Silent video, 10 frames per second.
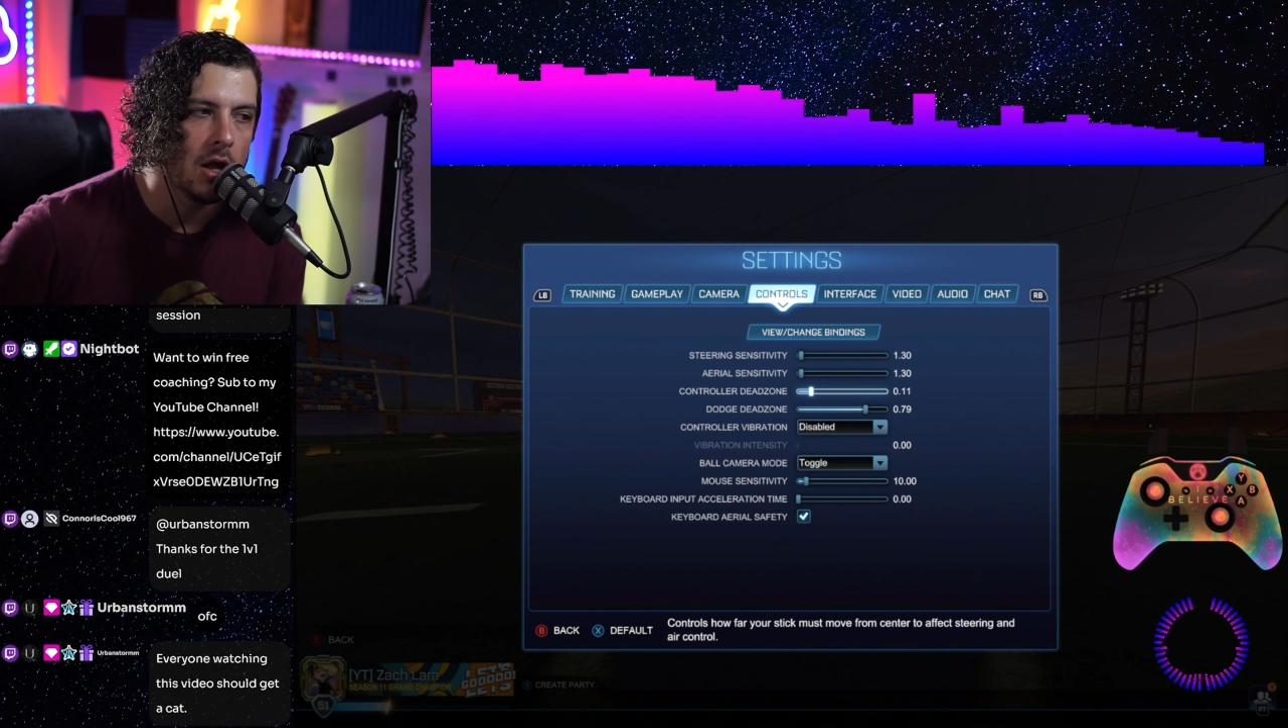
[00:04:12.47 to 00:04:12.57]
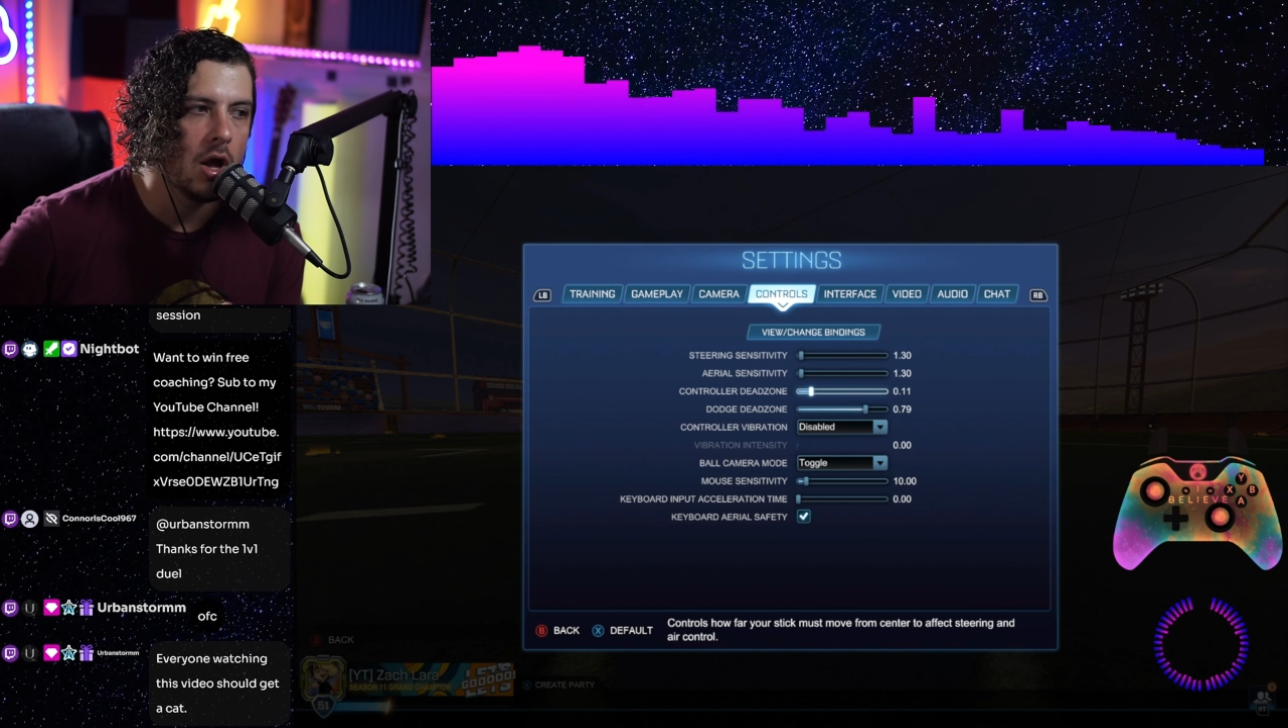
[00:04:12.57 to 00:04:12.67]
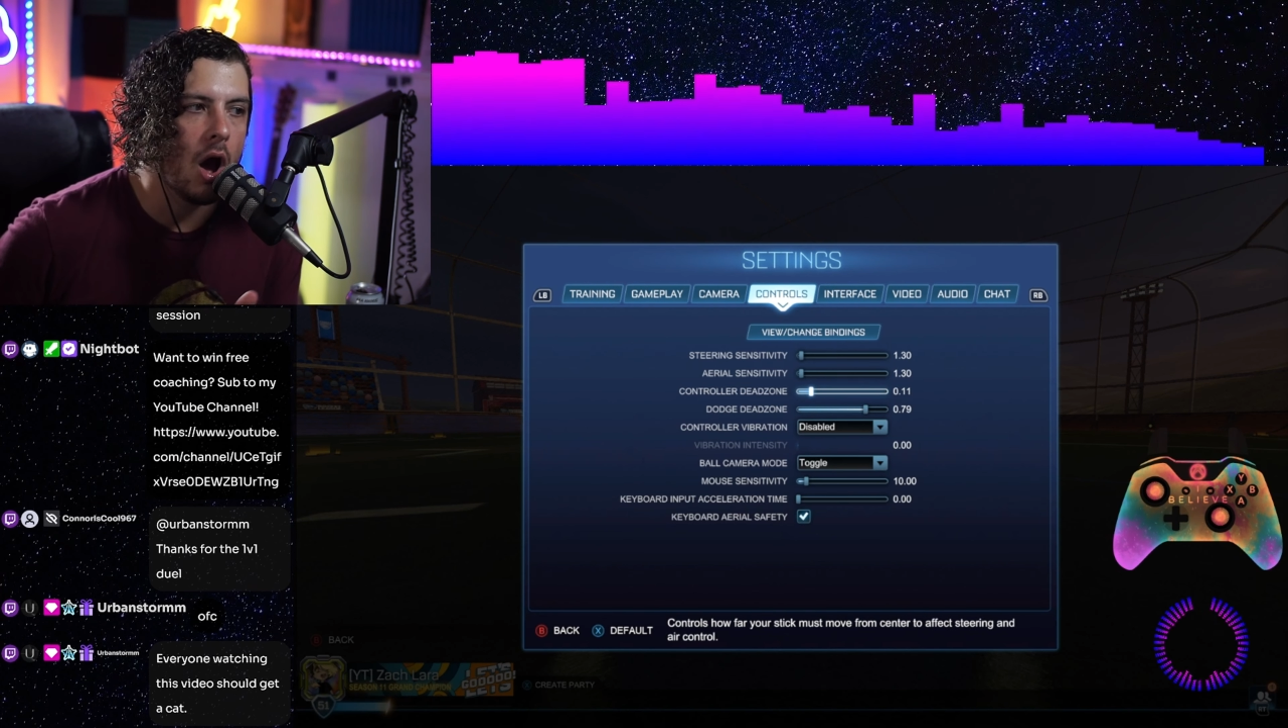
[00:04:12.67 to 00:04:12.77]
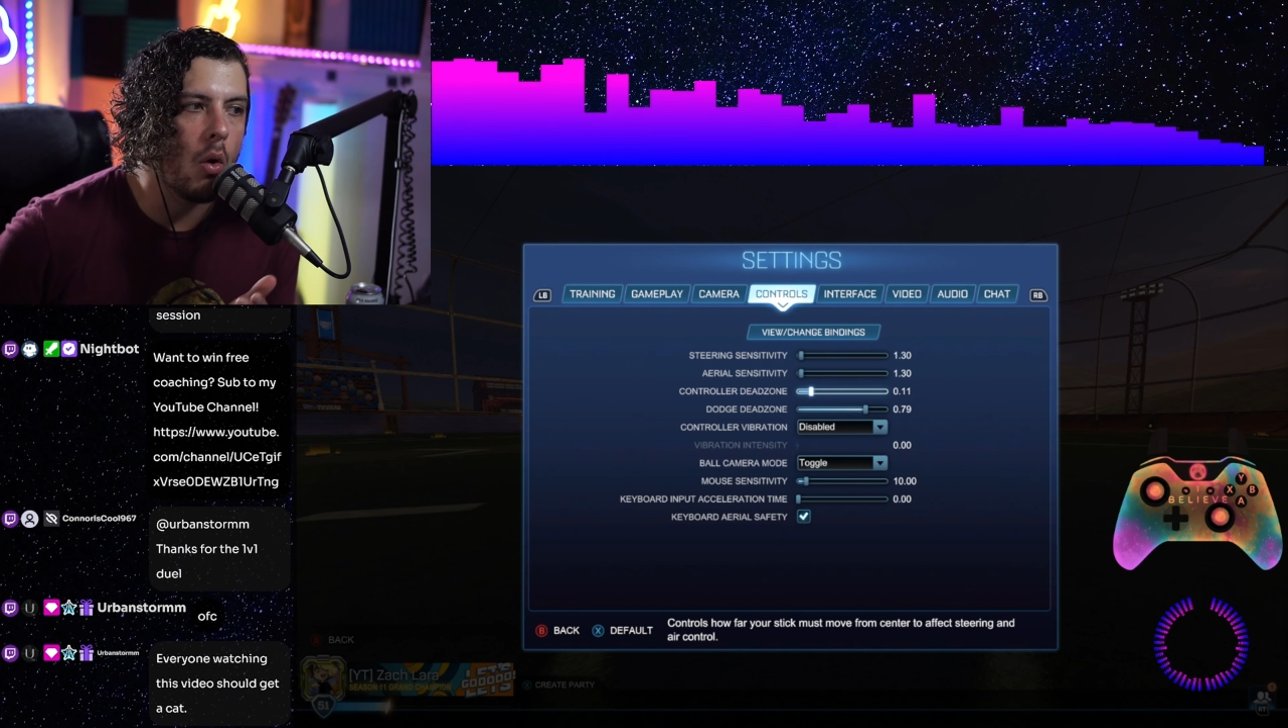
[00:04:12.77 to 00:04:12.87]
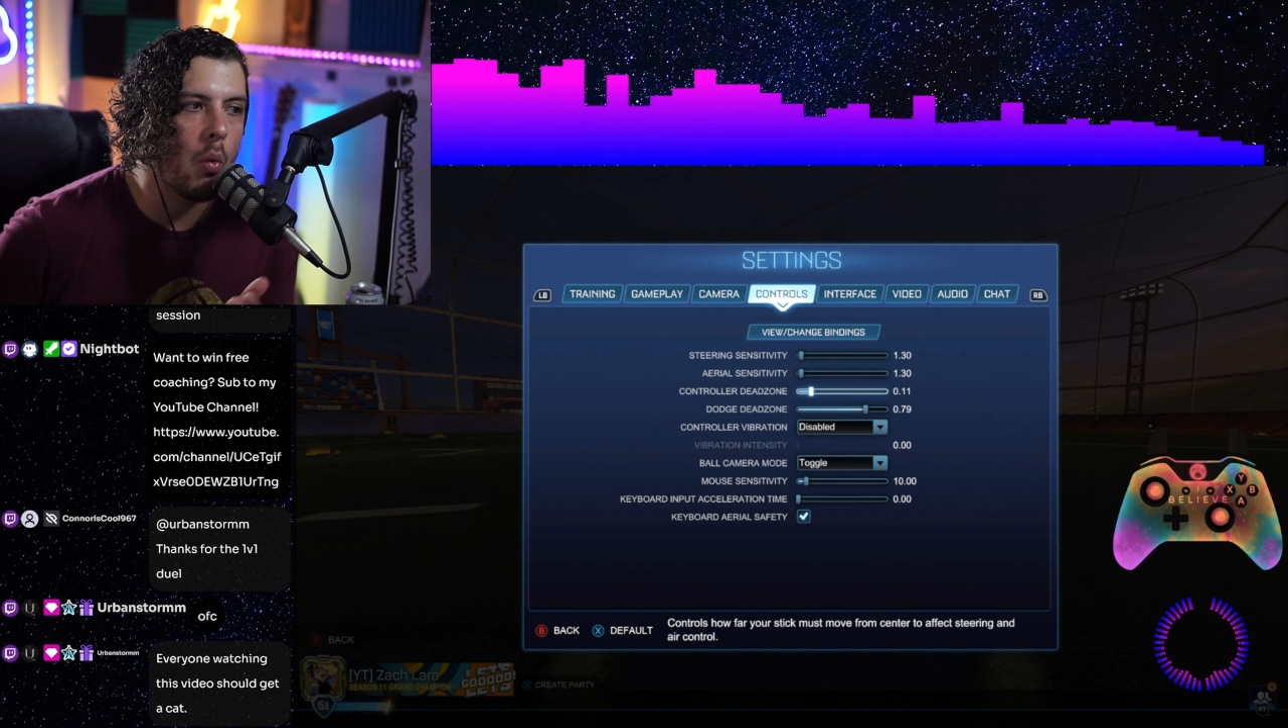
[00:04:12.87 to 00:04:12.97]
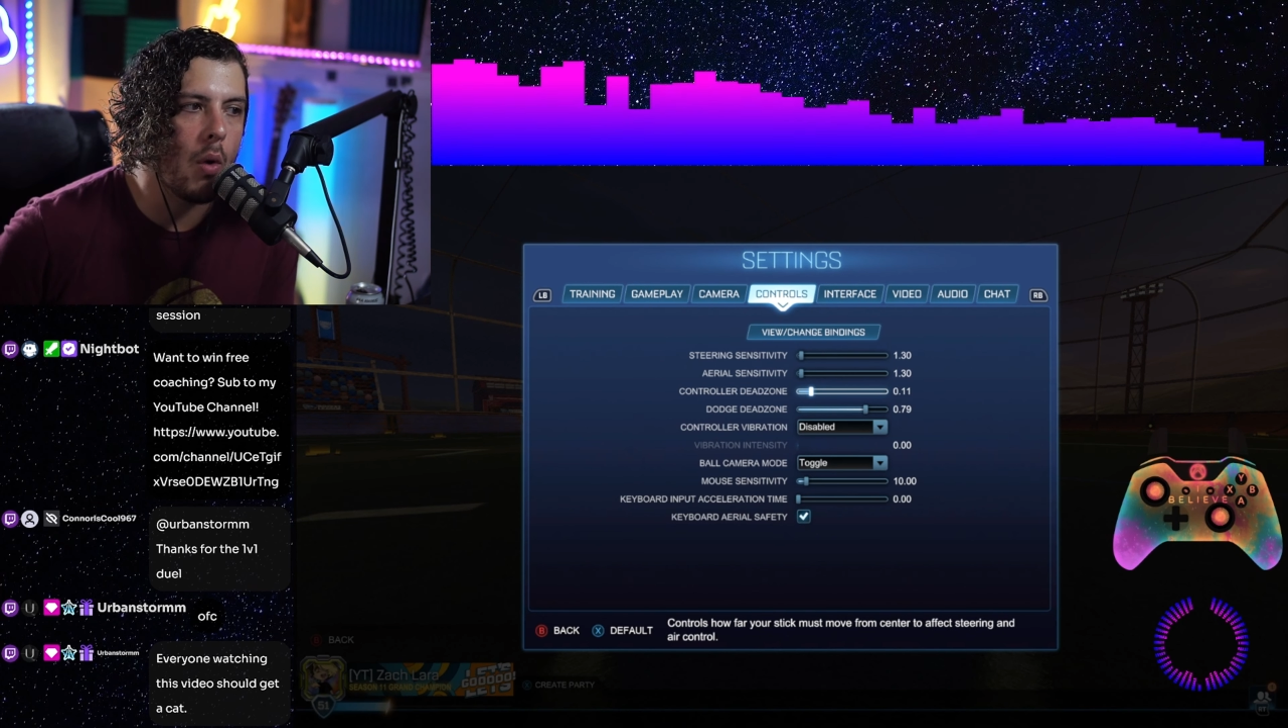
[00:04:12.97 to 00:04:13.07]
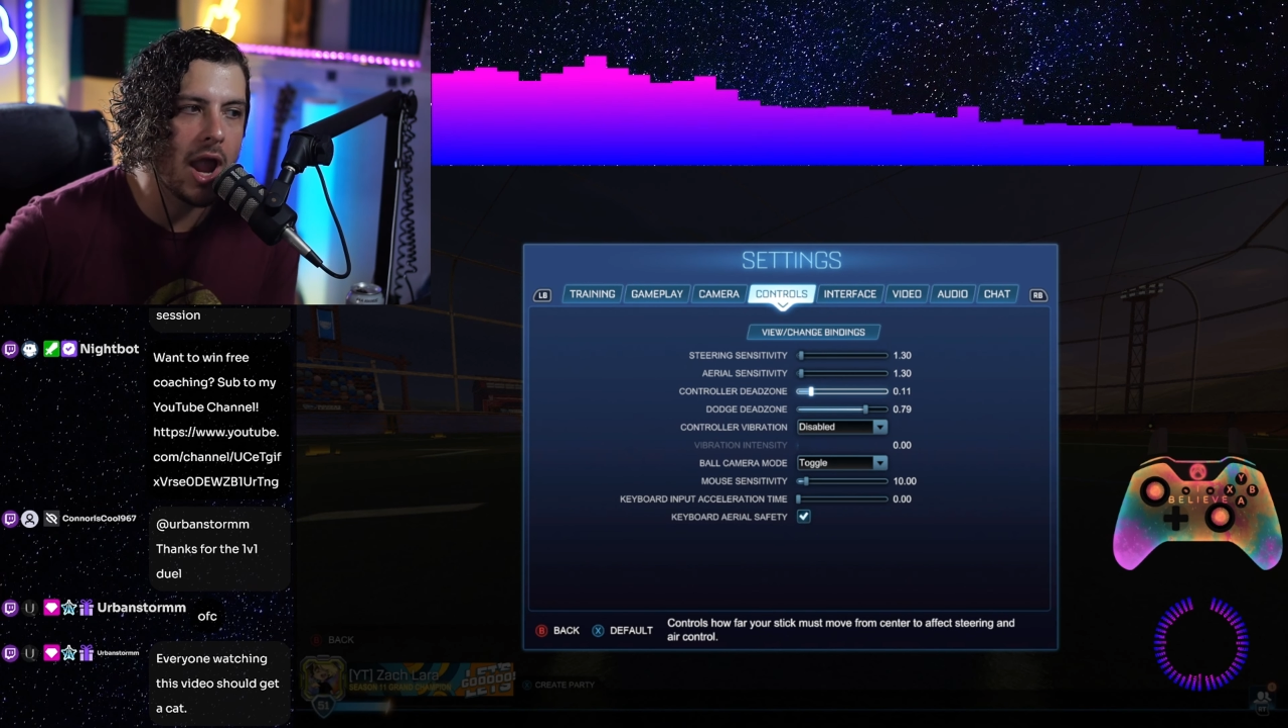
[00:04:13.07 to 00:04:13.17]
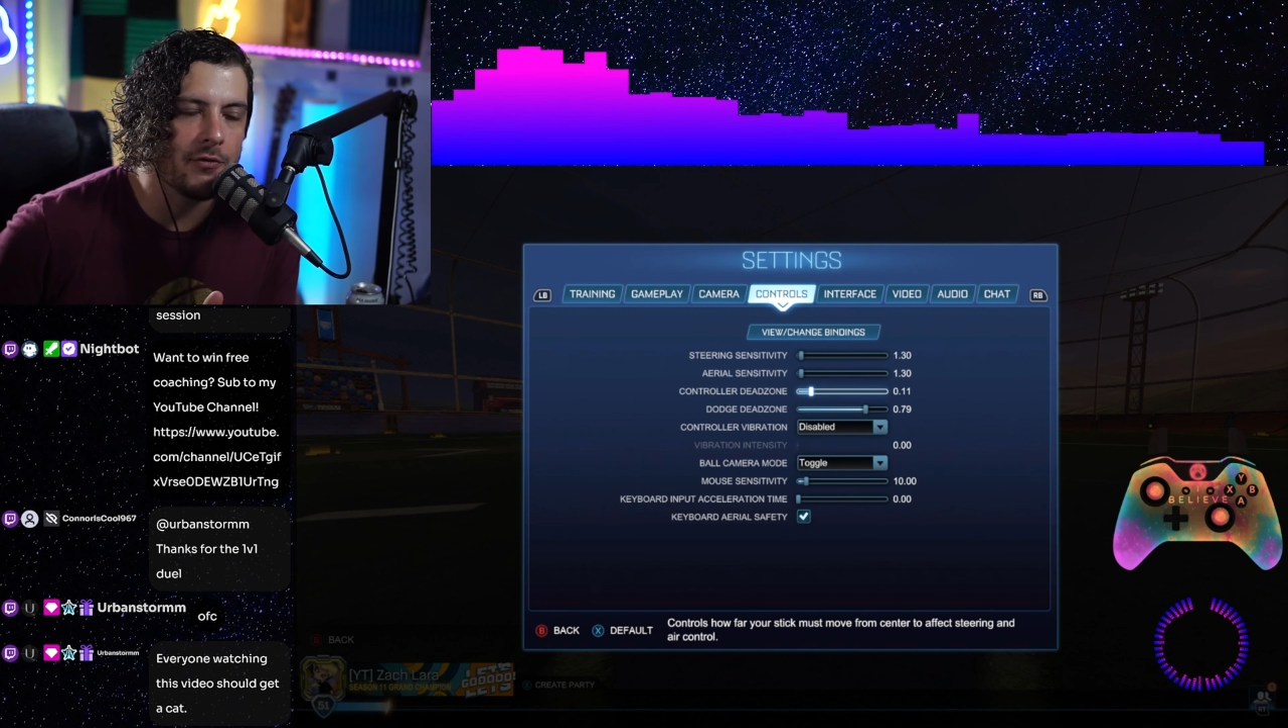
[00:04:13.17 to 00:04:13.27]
away